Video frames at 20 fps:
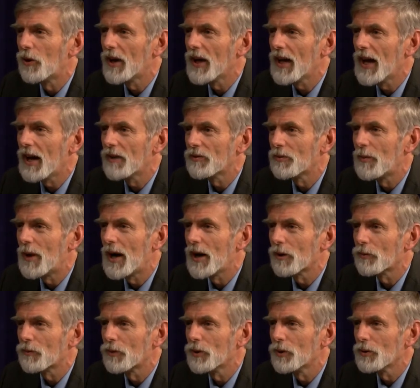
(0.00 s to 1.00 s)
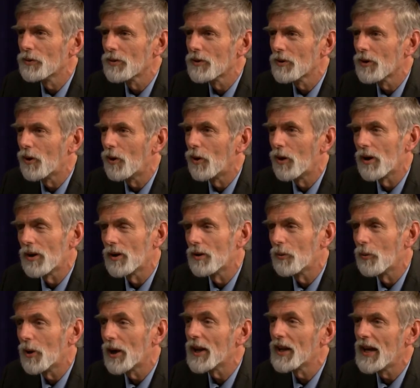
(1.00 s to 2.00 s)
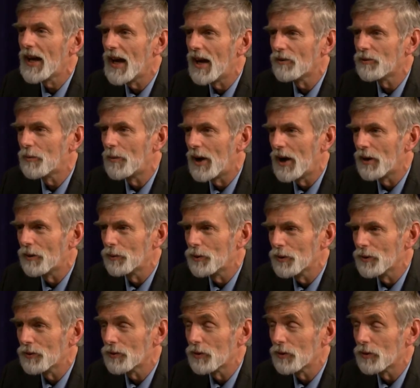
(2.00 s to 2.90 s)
and a half mile route or the one and a half mile route.